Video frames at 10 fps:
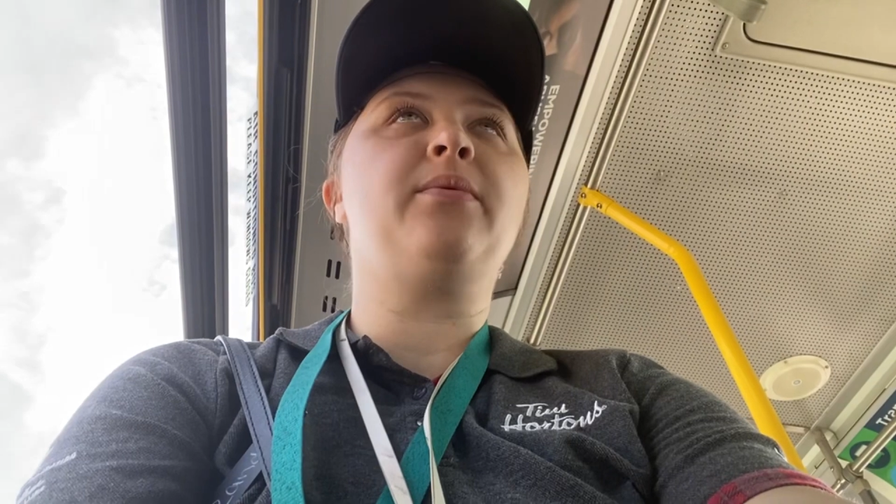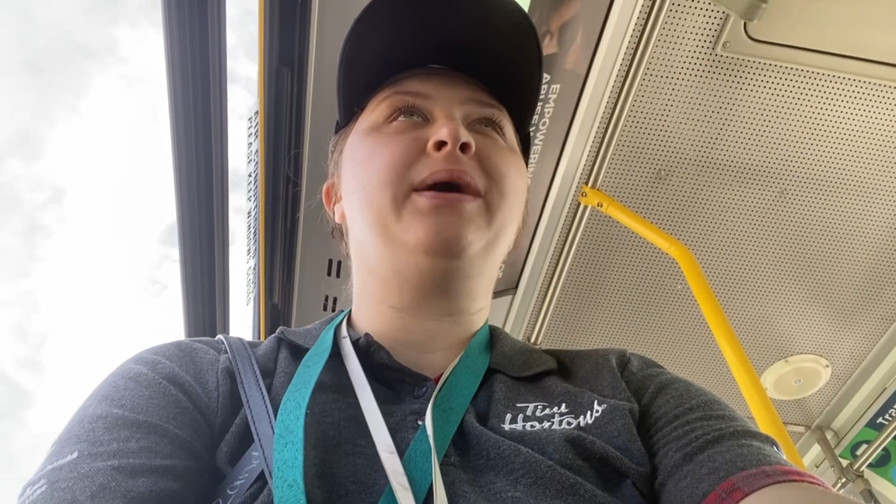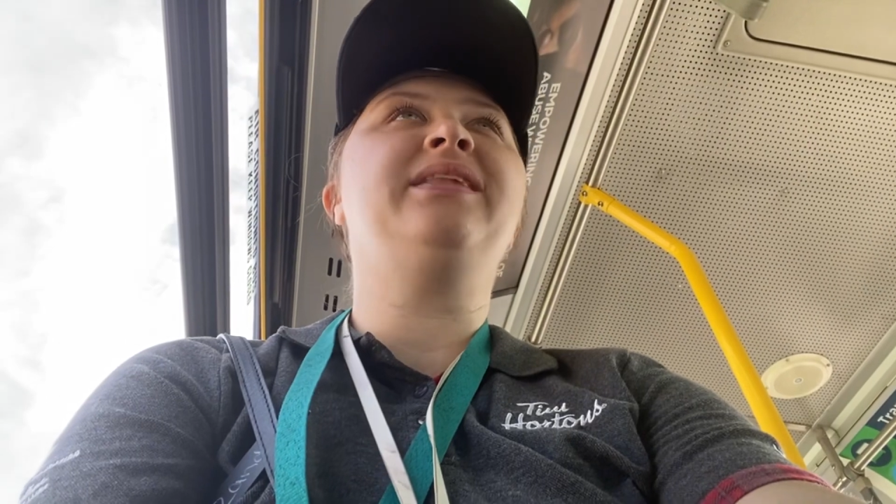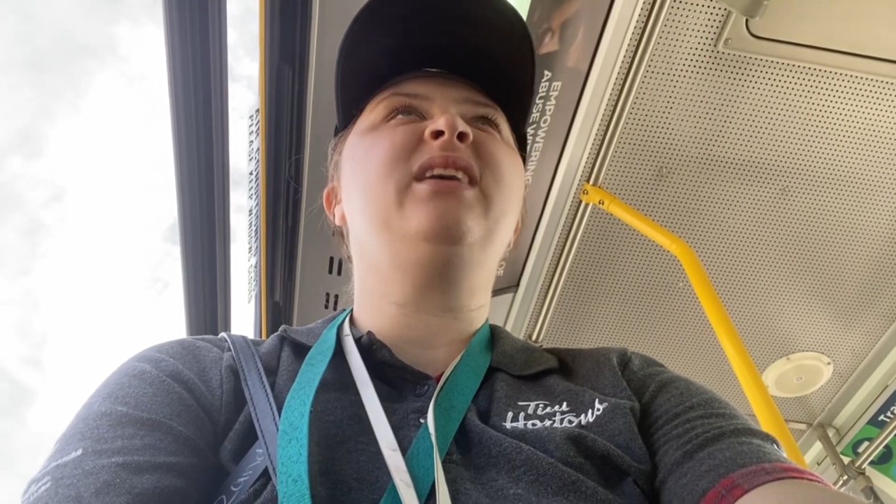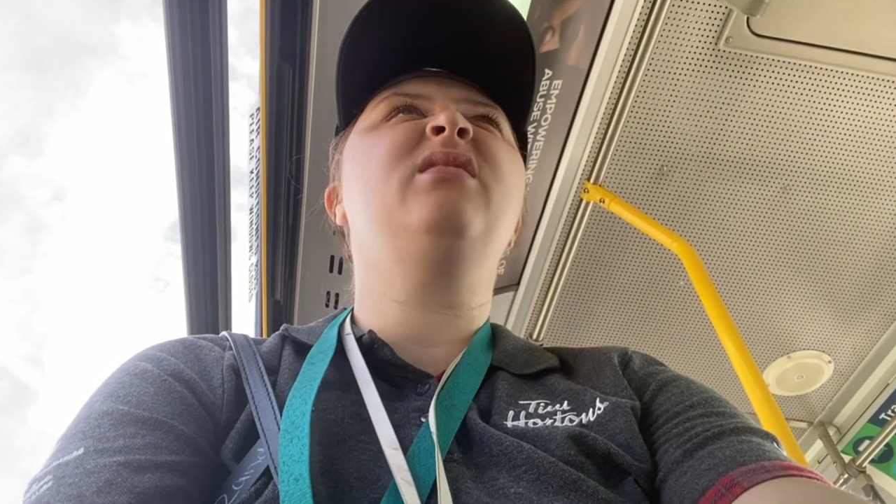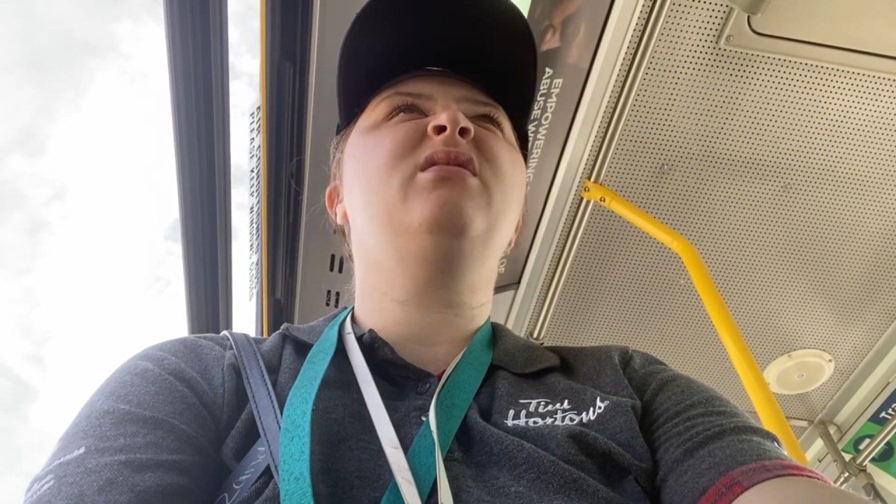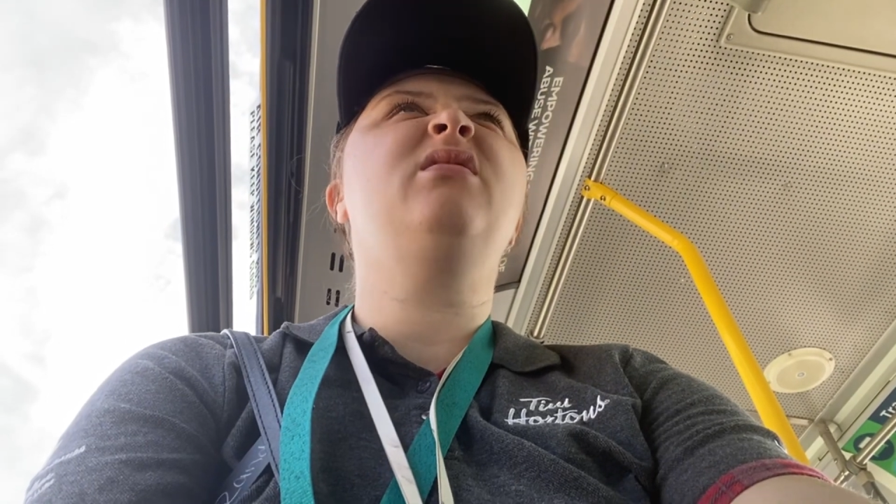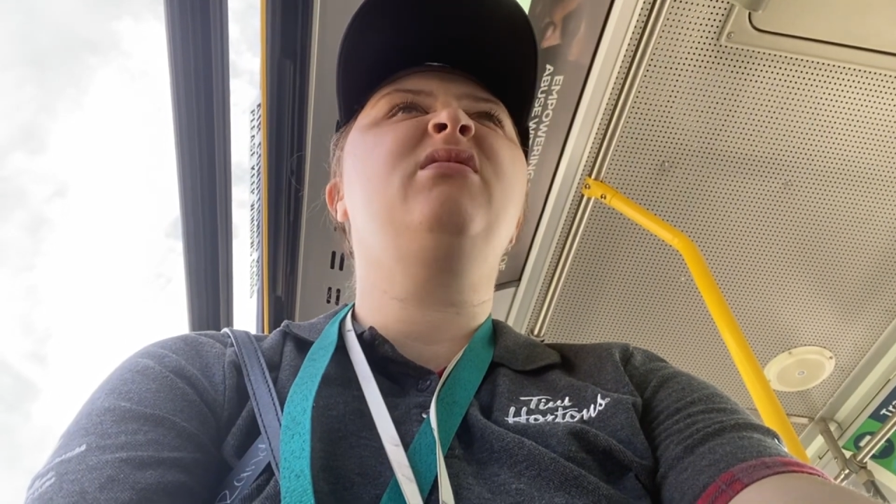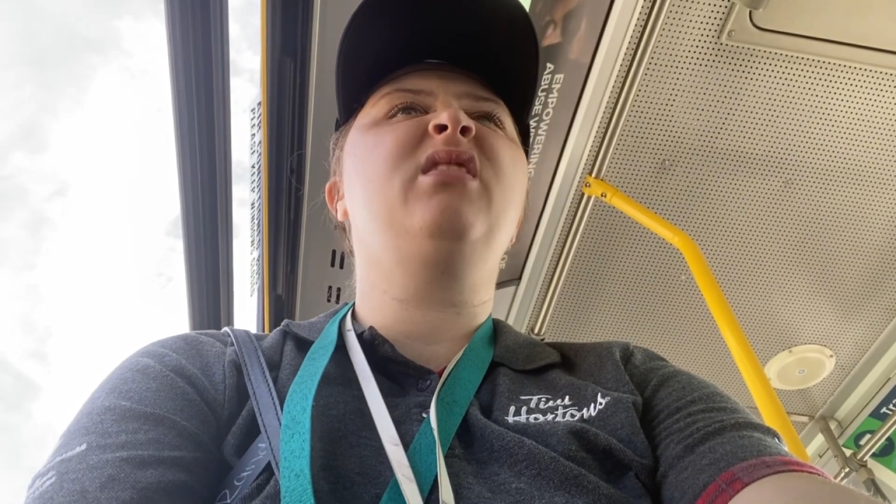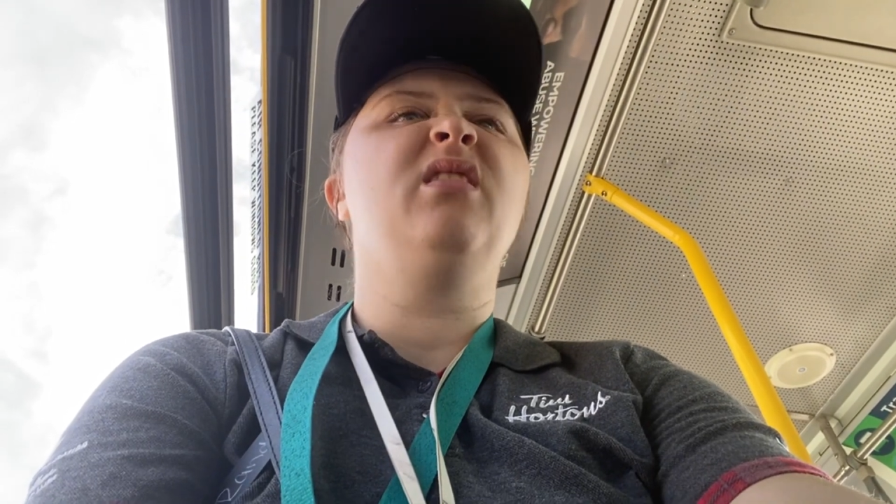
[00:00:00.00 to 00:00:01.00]
around like
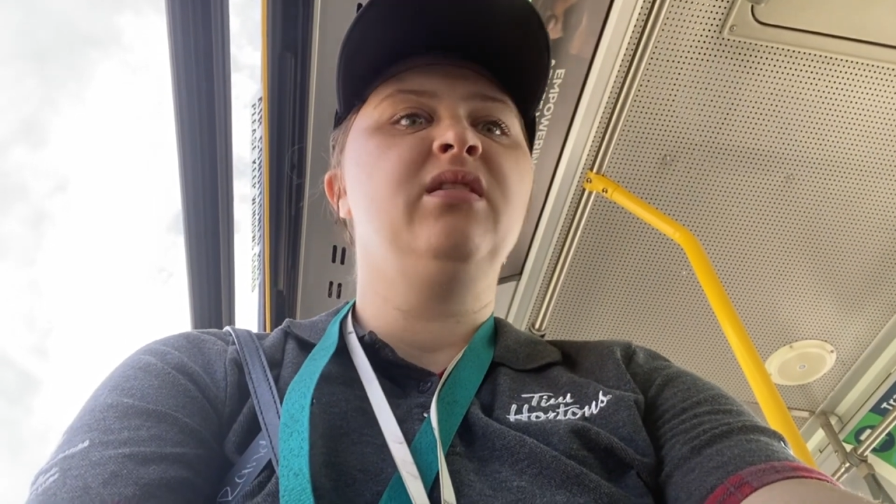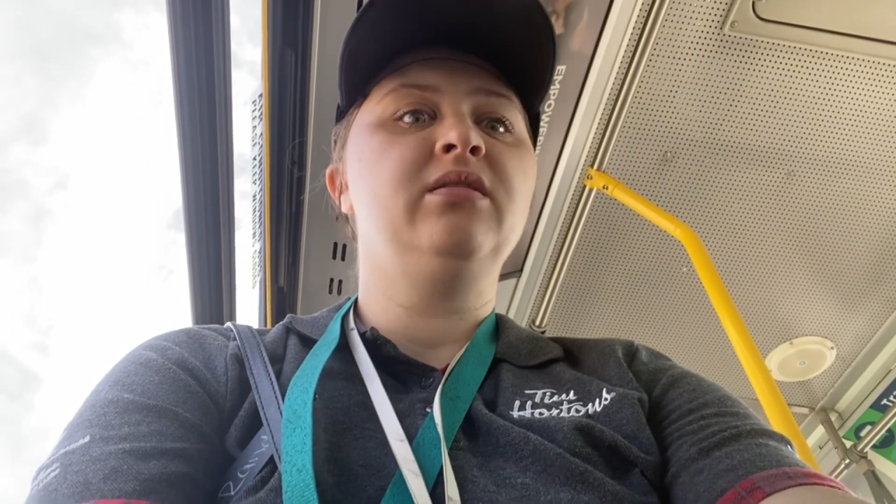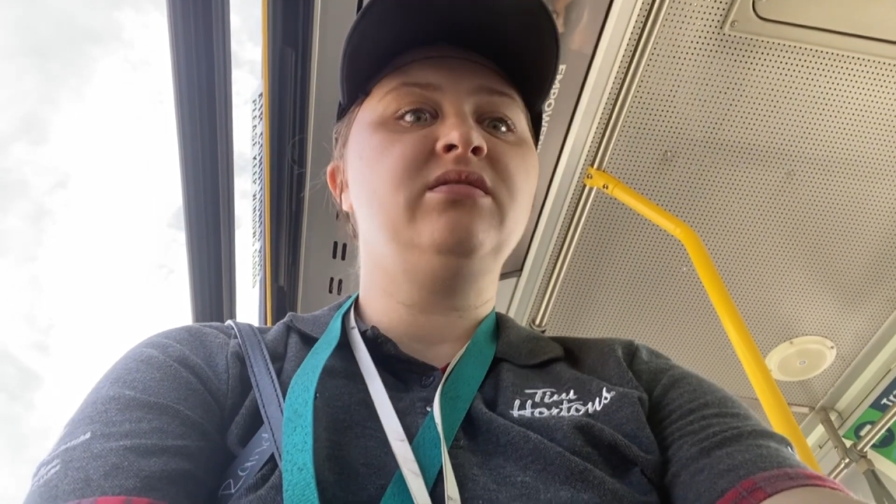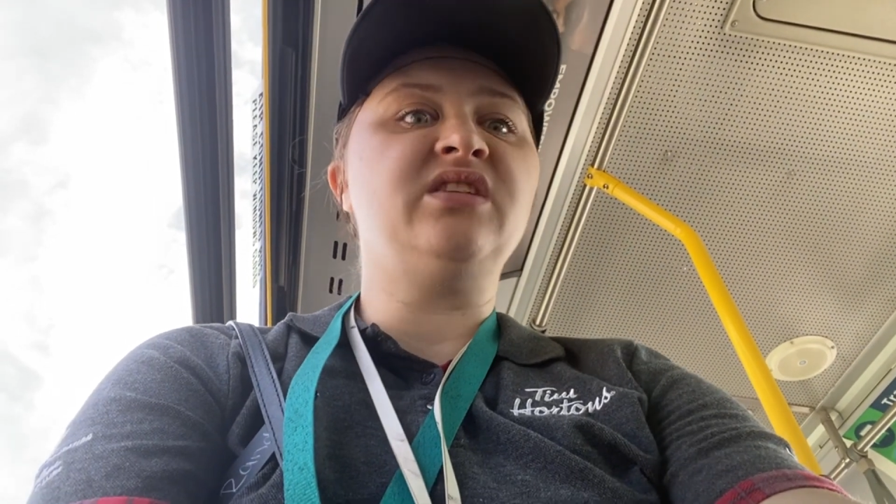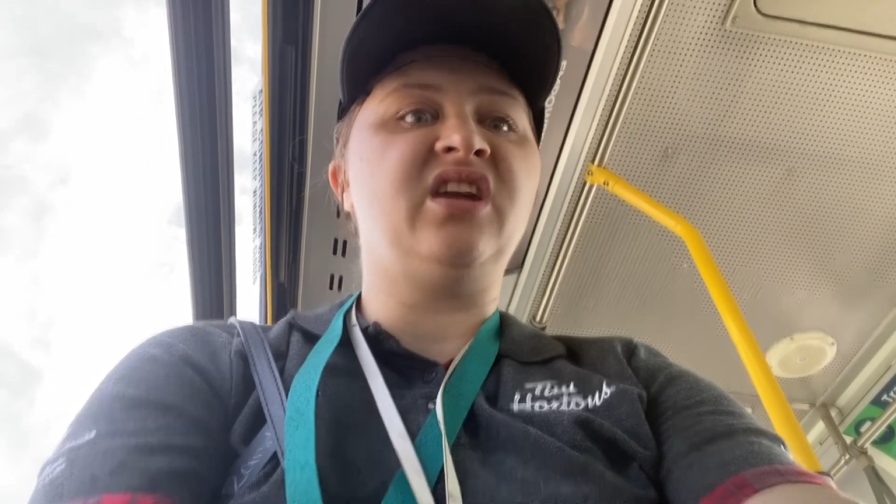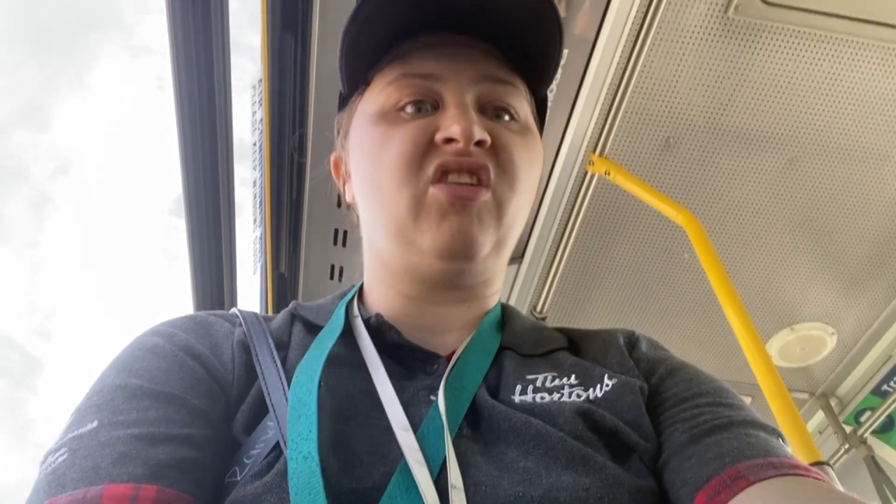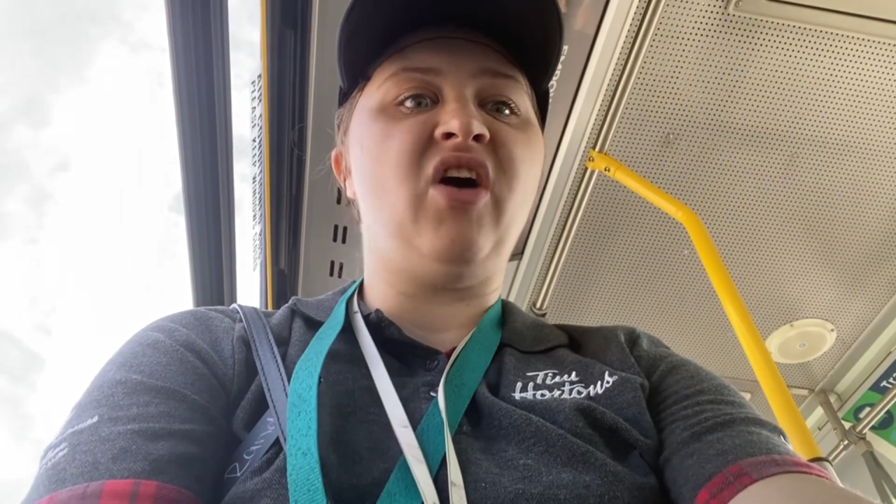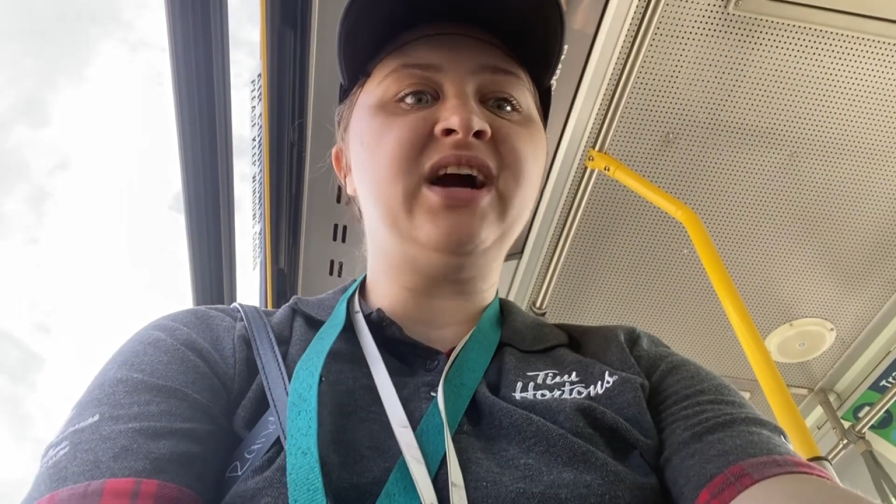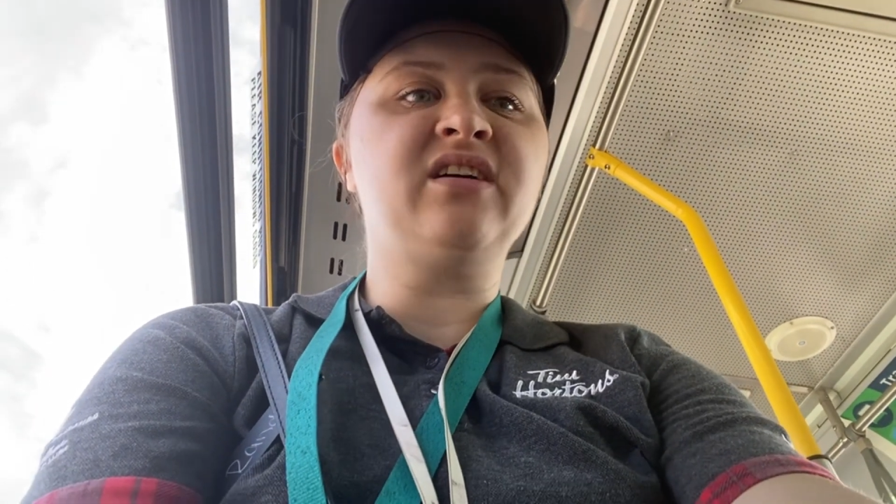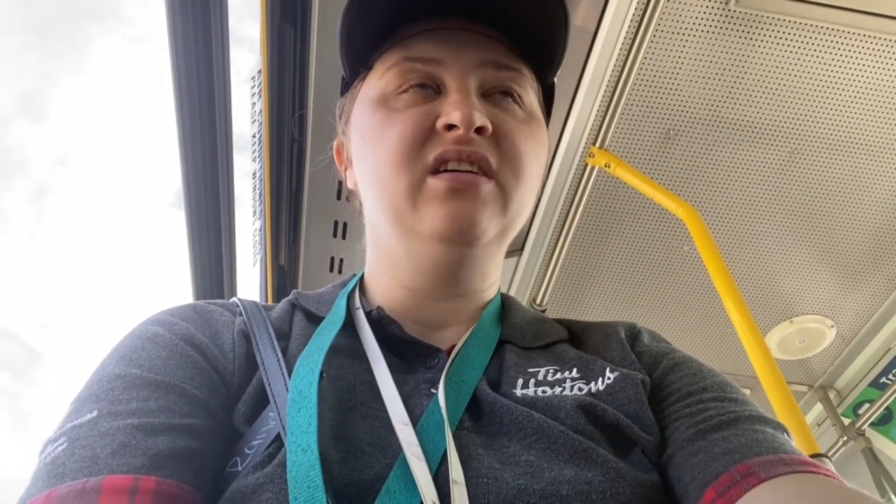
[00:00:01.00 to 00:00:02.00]
10 o'clock.